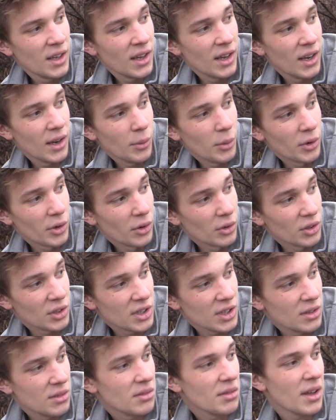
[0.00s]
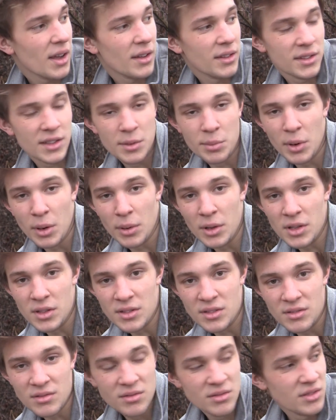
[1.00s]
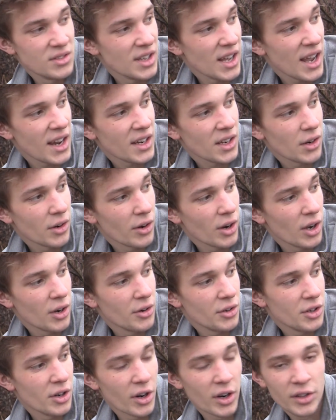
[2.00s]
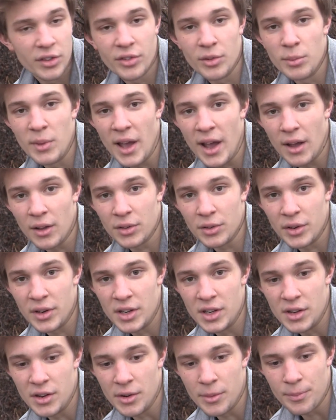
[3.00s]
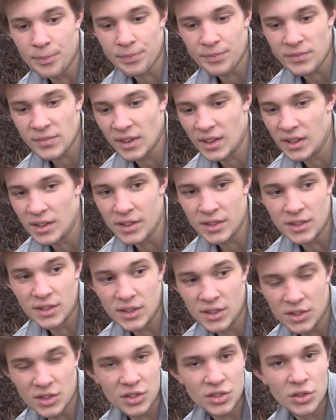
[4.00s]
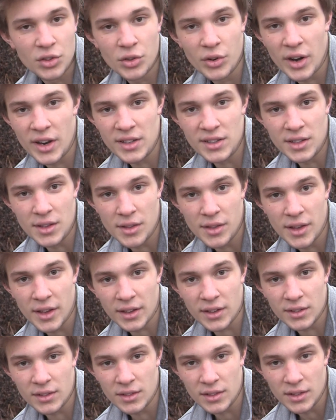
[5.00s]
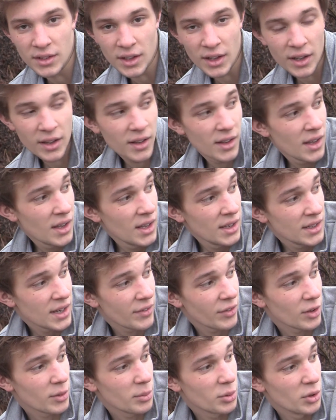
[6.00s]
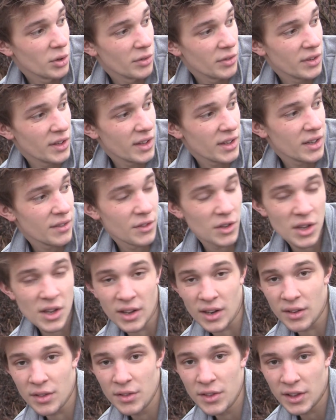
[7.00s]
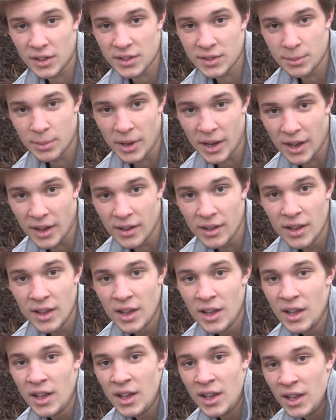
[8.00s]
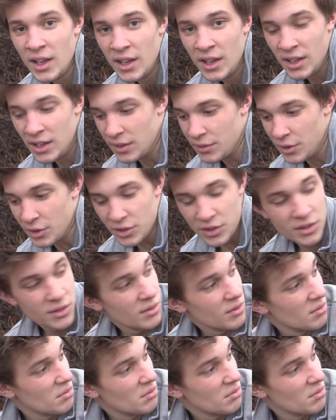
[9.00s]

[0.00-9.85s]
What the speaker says: We're only, I'd say, probably 90 or 100 yards from the house right here, and it's just crazy thick, and definitely proves that if you have a thick spot, and if there's